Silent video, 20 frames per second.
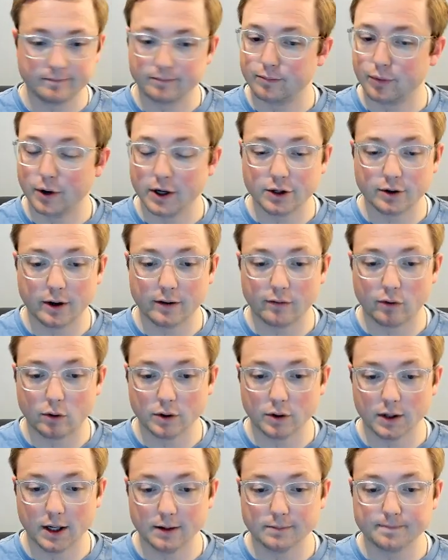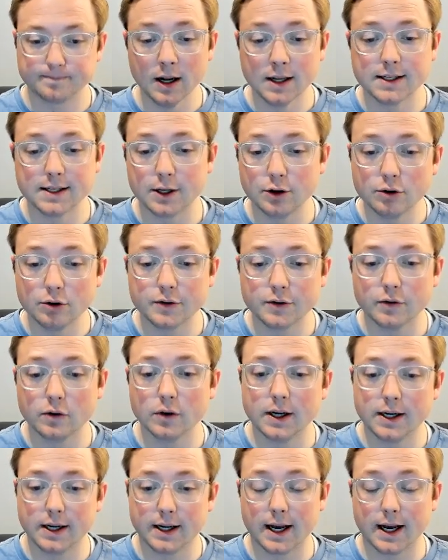Pretty straightforward there. It's a useful
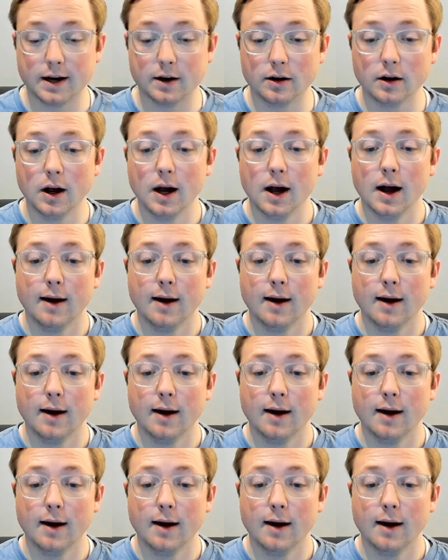indicator